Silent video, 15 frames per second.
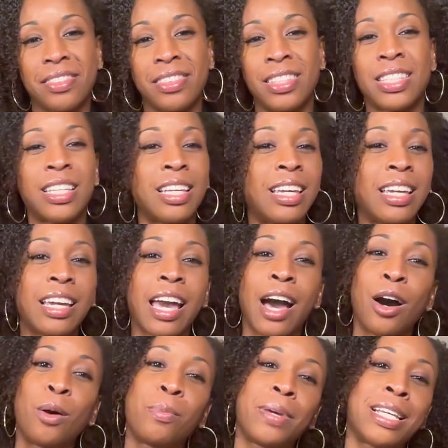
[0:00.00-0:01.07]
Seeking
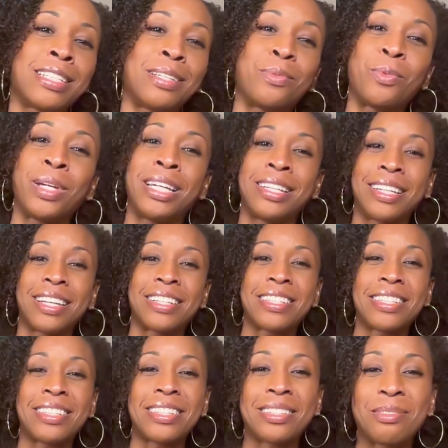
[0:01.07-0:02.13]
help isn't
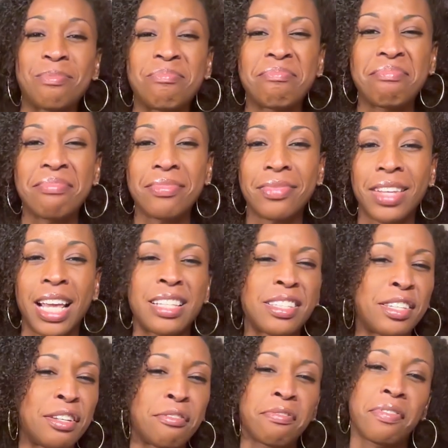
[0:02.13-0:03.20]
weakness,
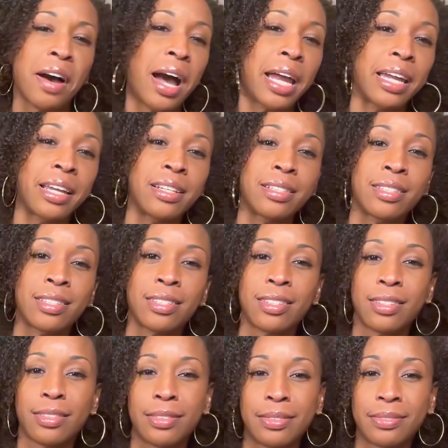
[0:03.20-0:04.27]
it's defiance
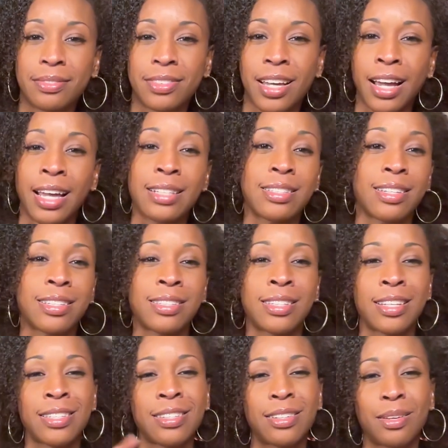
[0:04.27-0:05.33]
against a
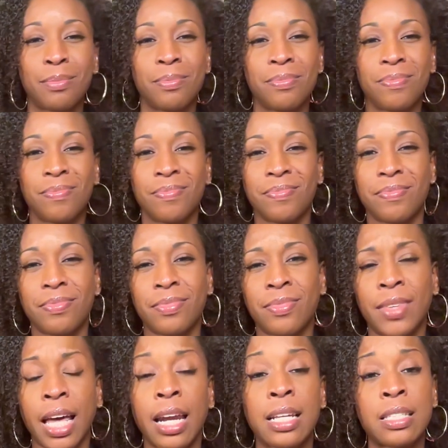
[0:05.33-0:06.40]
system
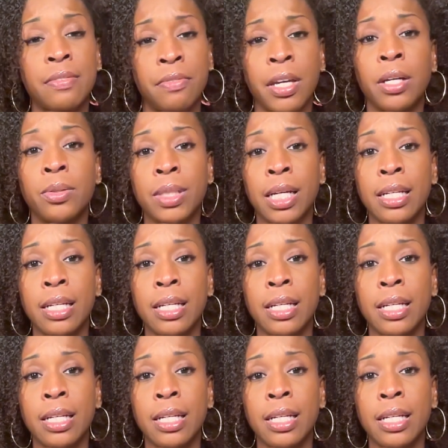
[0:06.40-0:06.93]
that has failed